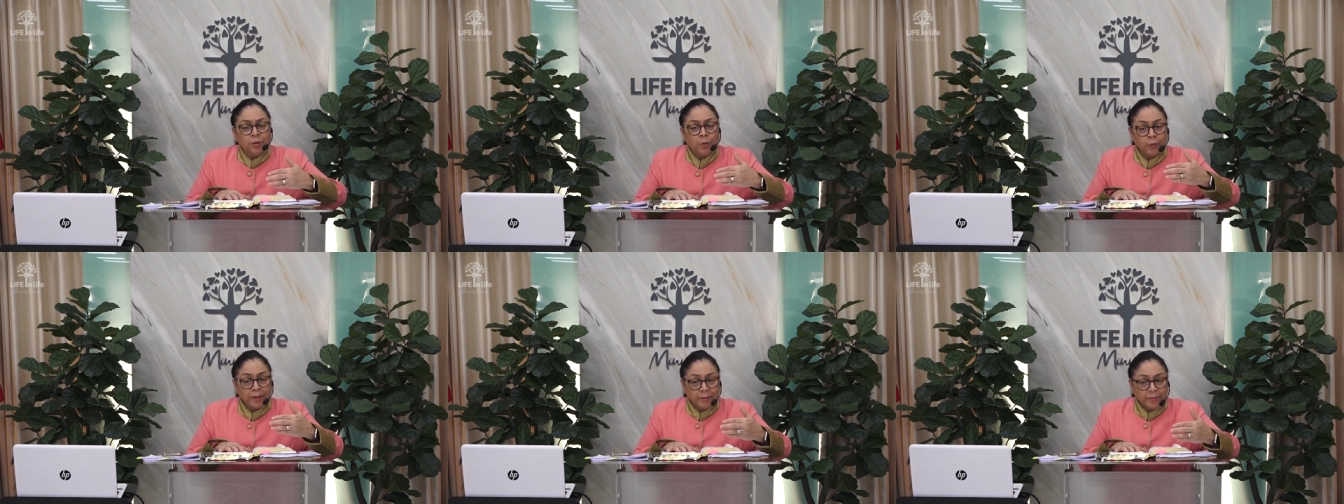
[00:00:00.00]

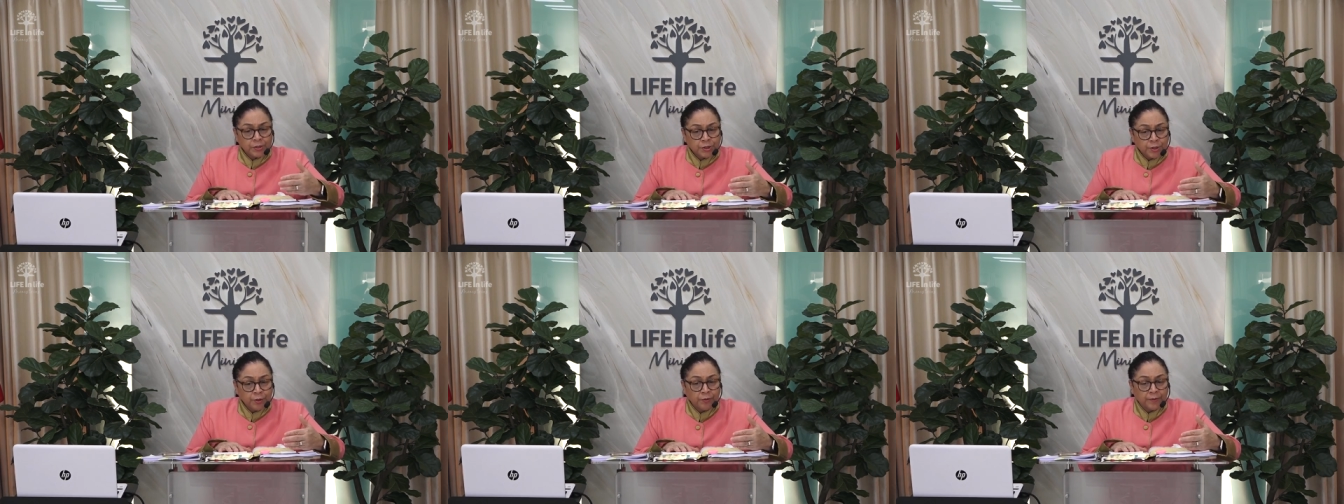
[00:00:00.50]
we are
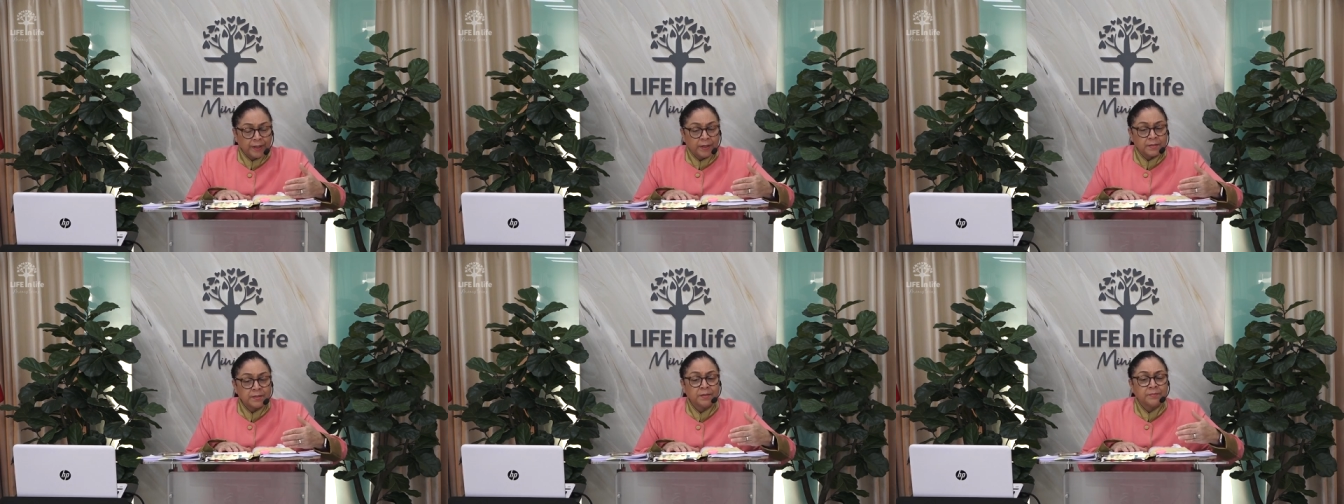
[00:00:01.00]
maturing
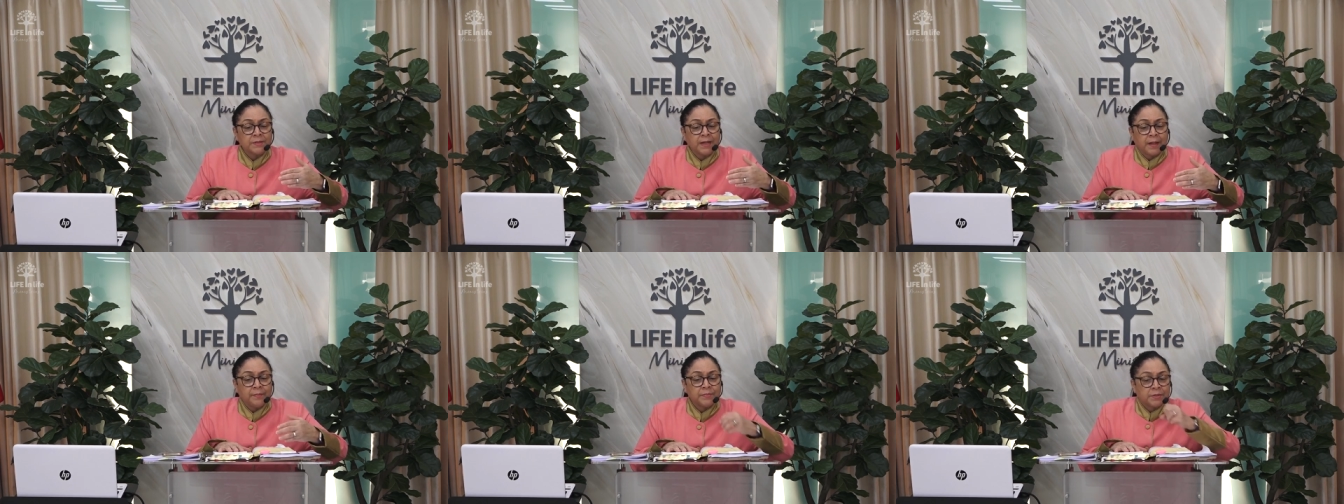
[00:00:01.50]
and
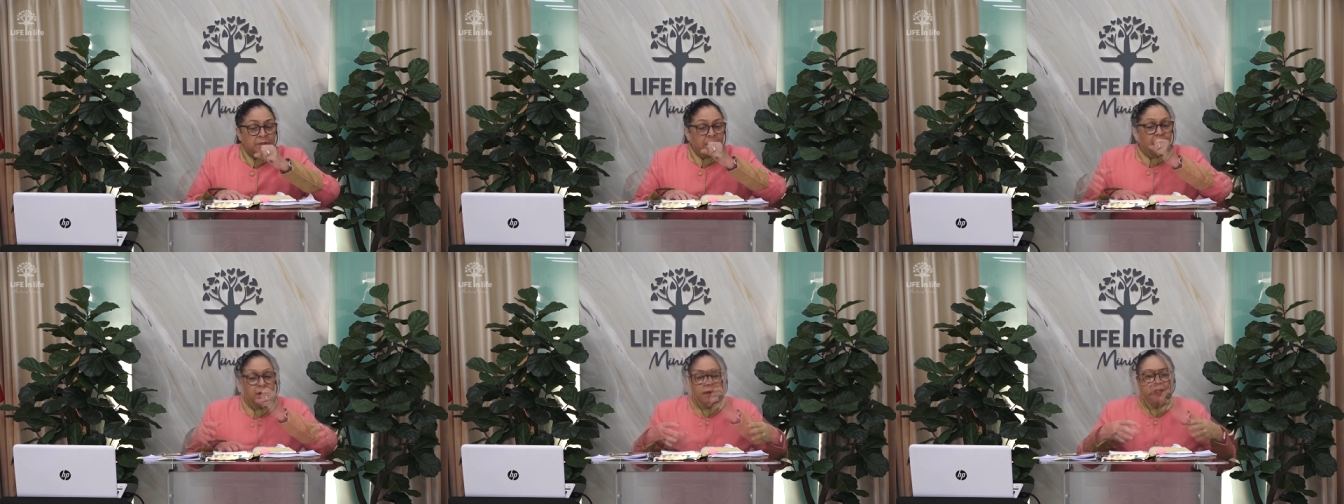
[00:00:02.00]
sometimes
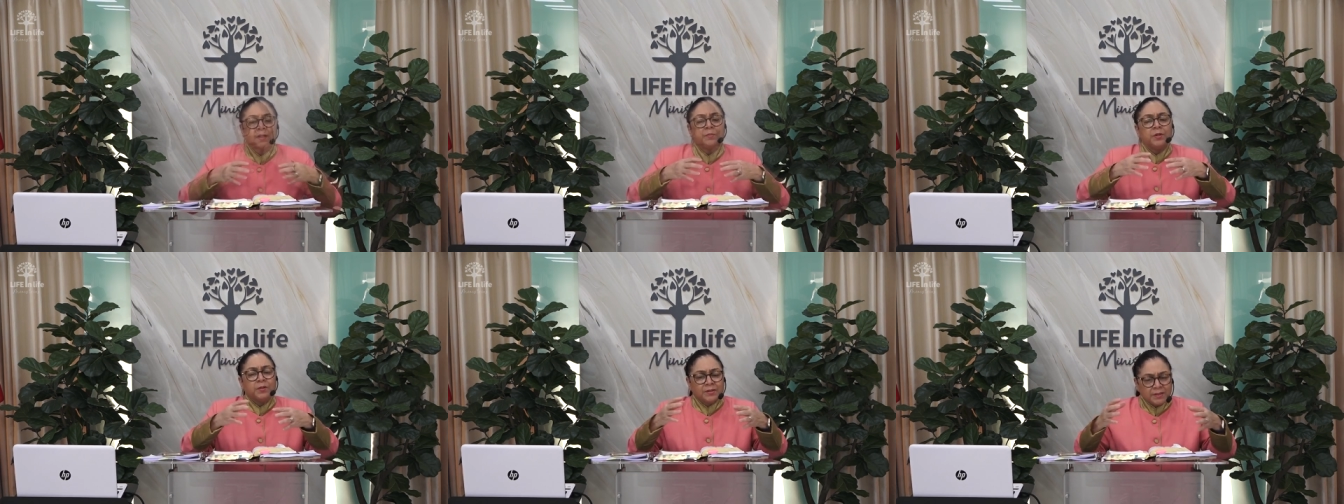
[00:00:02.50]
the
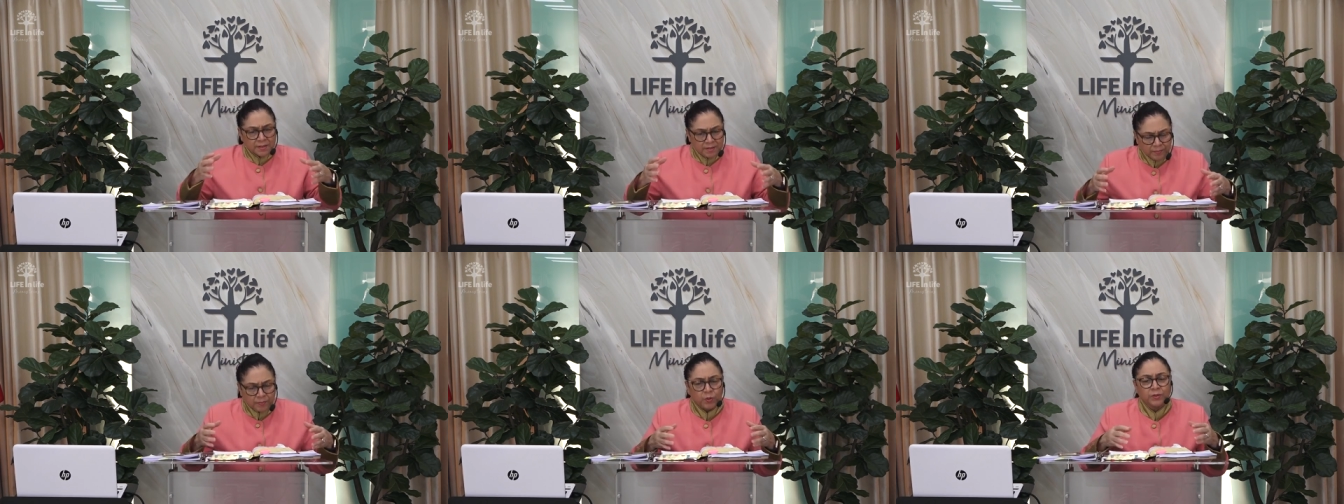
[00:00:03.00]
community is
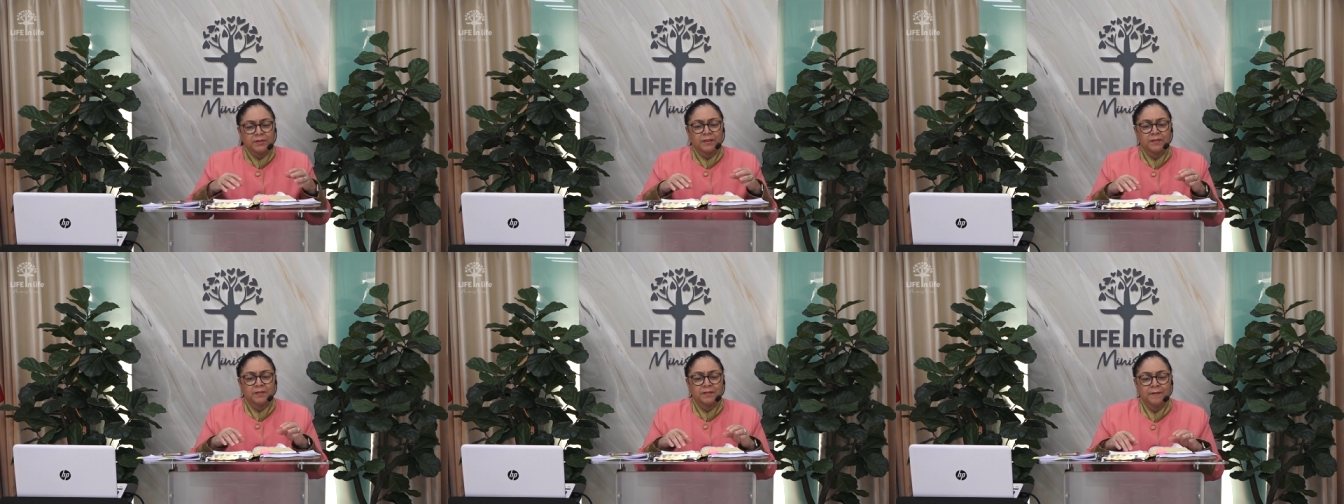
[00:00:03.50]

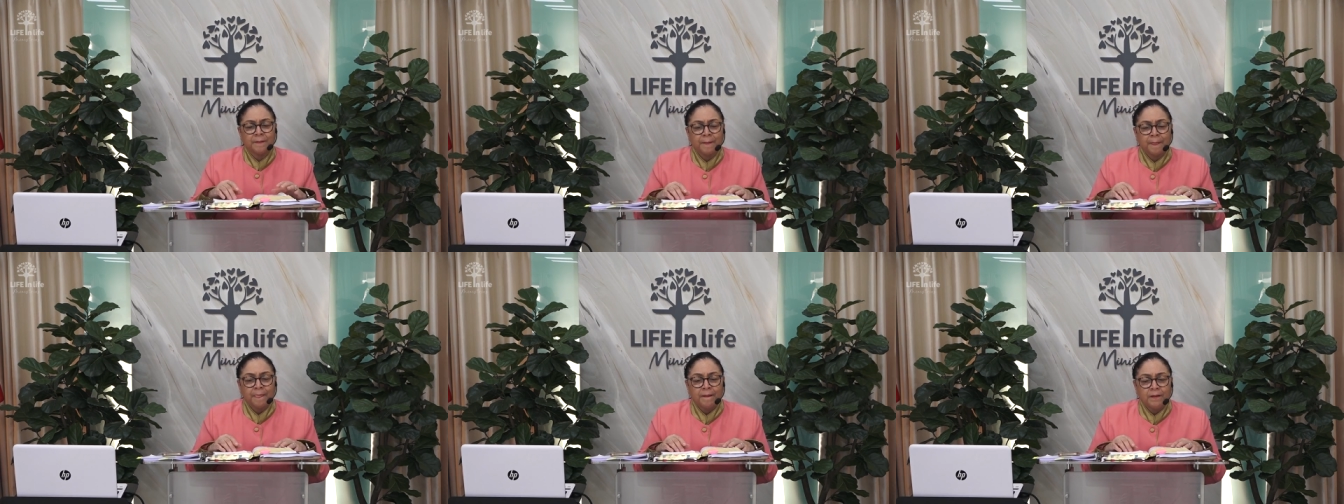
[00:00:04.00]
important.
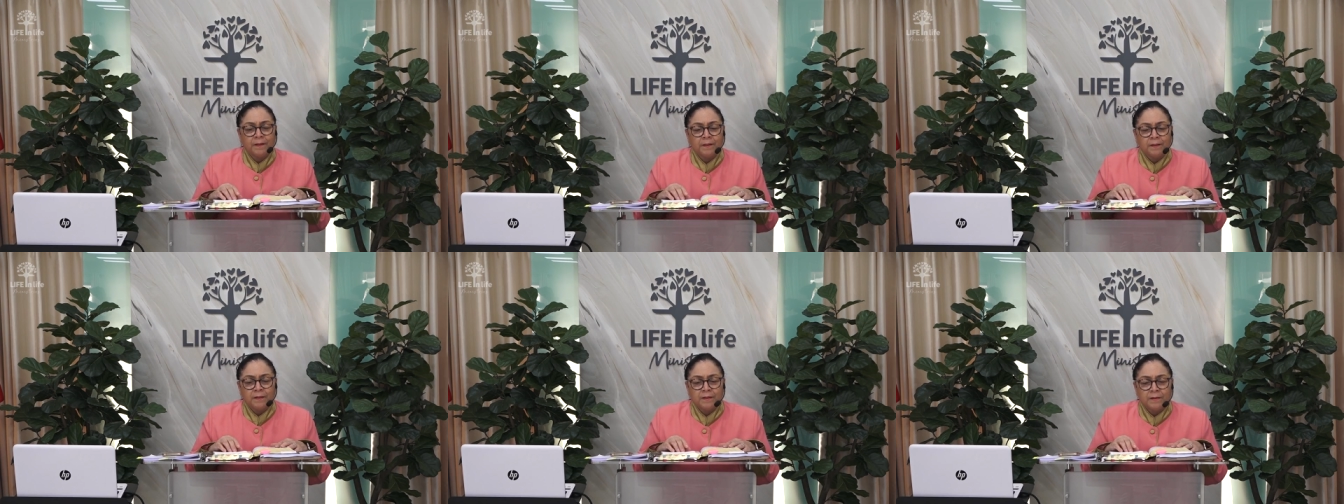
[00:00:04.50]

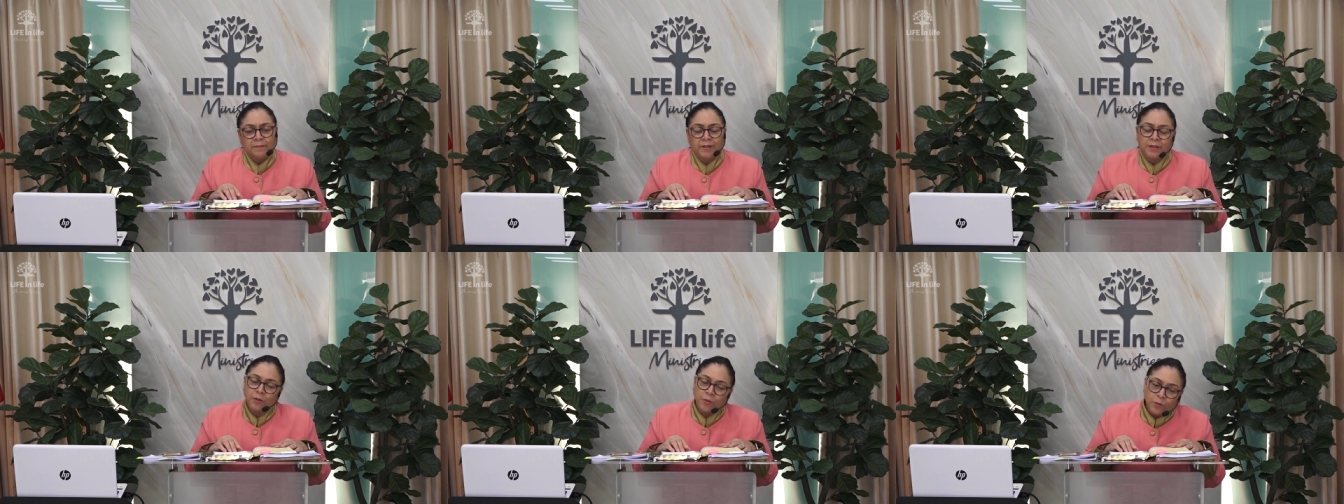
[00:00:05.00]

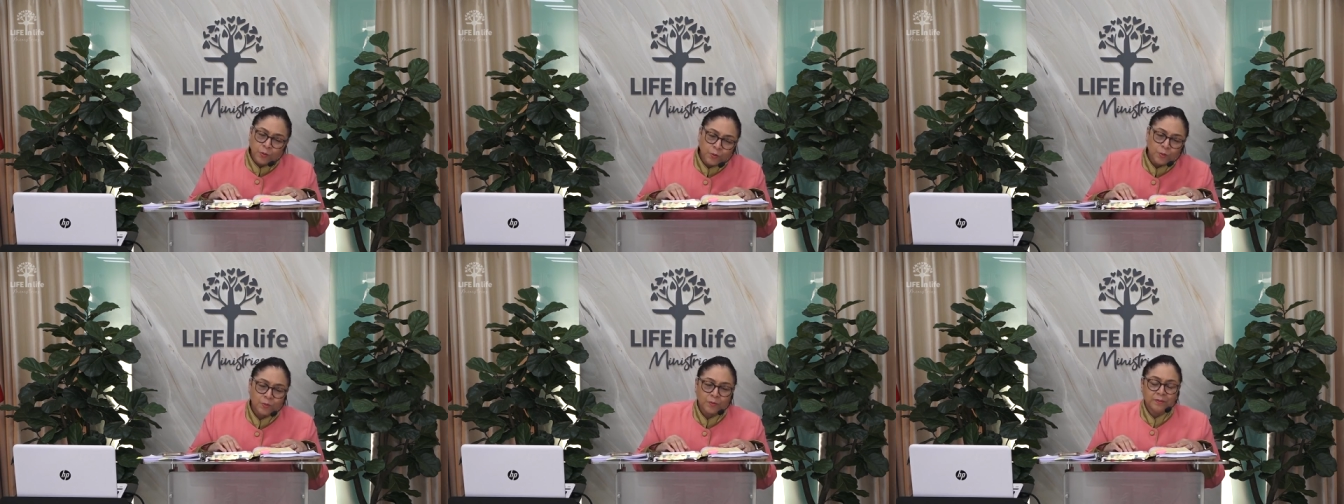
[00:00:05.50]
But
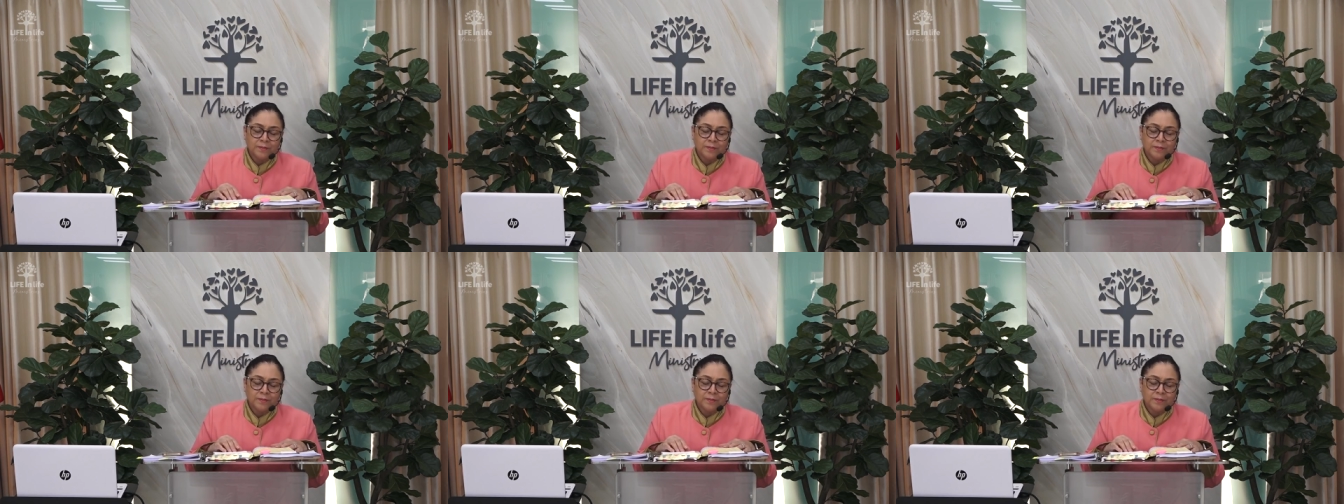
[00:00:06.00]
oh,